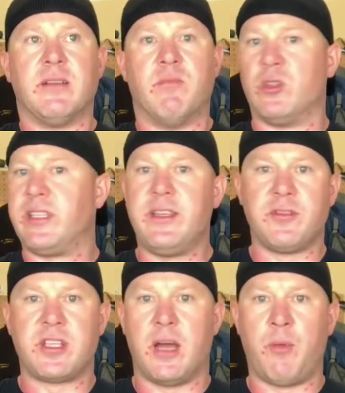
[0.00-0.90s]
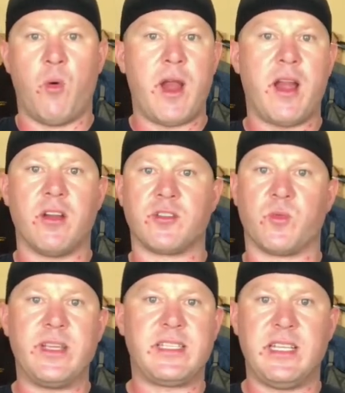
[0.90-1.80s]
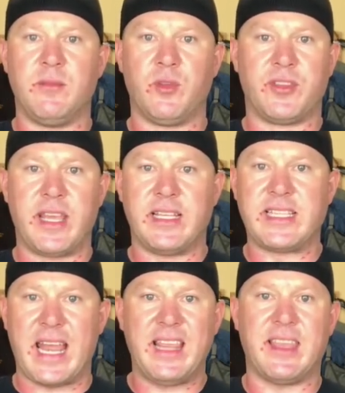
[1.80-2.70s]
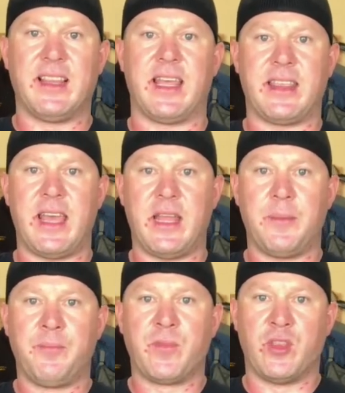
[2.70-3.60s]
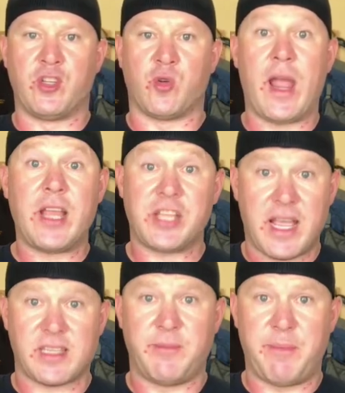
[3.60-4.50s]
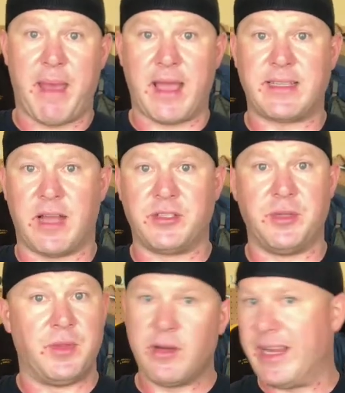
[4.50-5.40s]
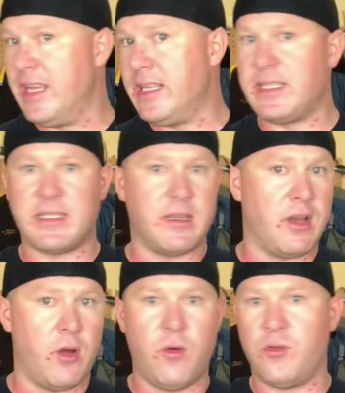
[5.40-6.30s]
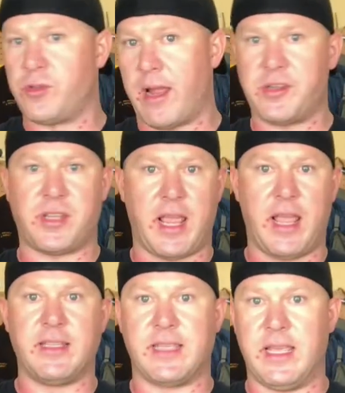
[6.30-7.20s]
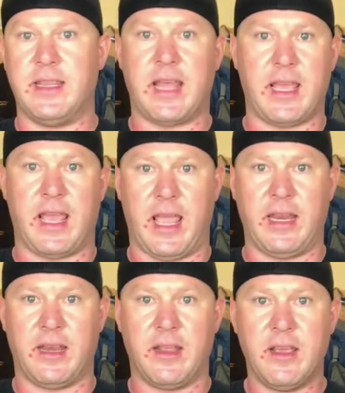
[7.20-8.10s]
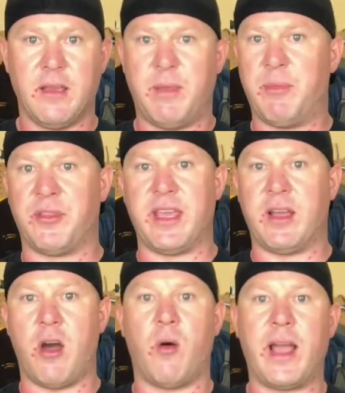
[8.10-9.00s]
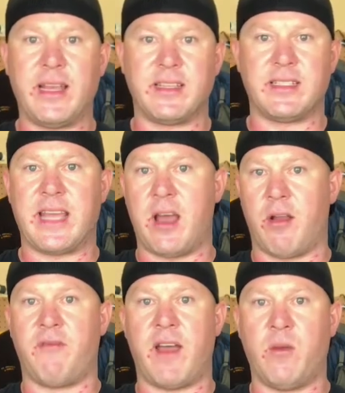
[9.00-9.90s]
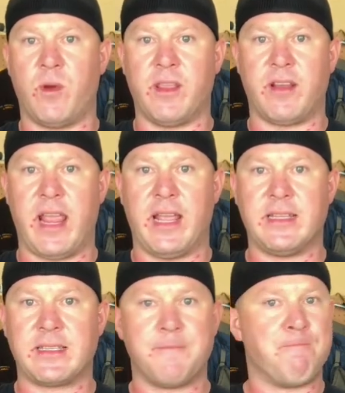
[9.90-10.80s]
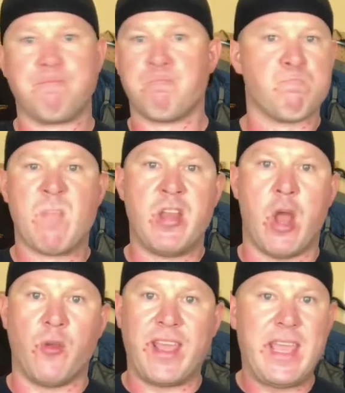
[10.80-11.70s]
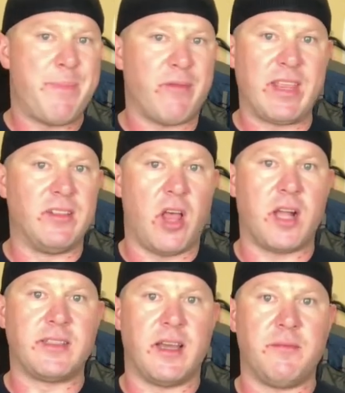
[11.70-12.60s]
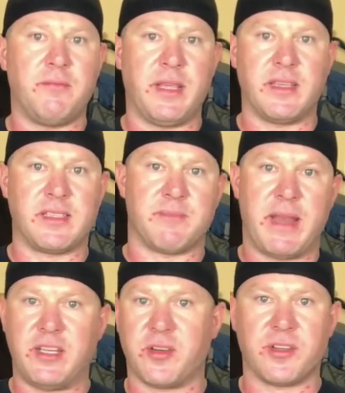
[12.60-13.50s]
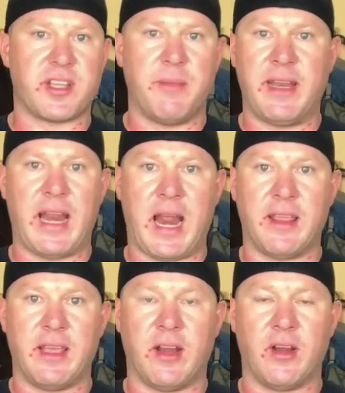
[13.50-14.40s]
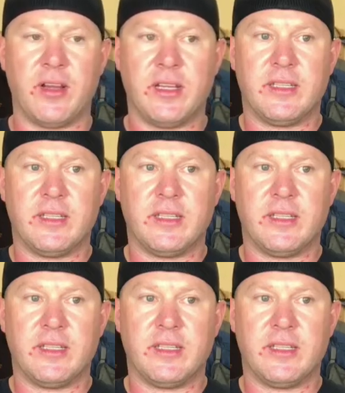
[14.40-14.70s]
multi-use Tupperwares, resealable things, anything like that, the trash has to be packed out too. There is no trash cans in that canyon. People think, oh, well, I get to the town, I'll find one of their cans. No, they keep everything locked up because as many tourists come in and out of there,